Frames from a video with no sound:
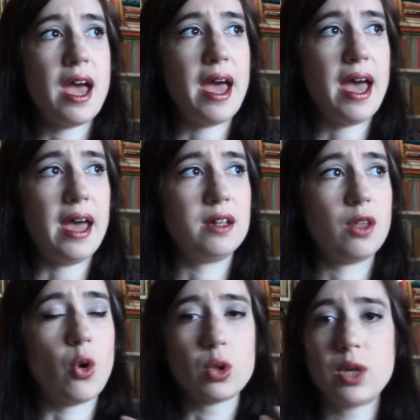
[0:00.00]
And the
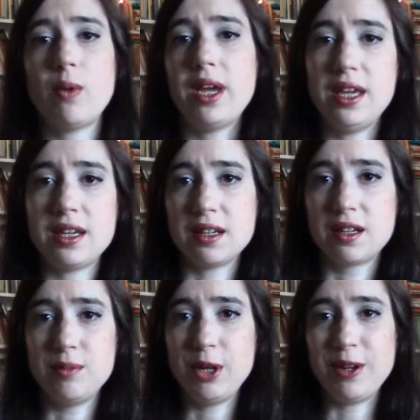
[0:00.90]
only way he can
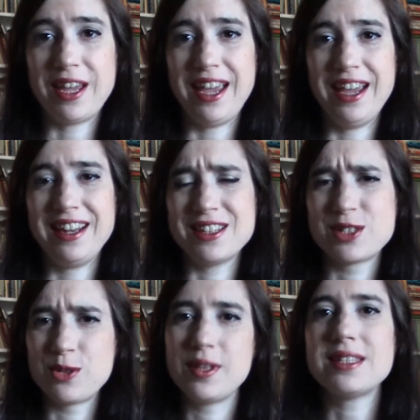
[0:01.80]
communicate is
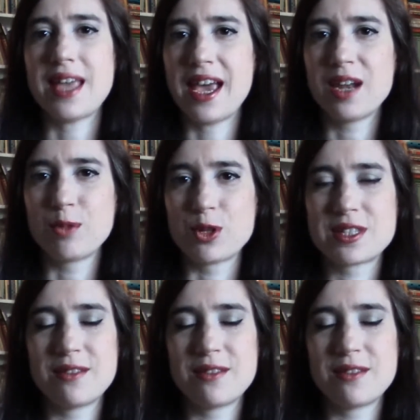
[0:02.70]
through these animals,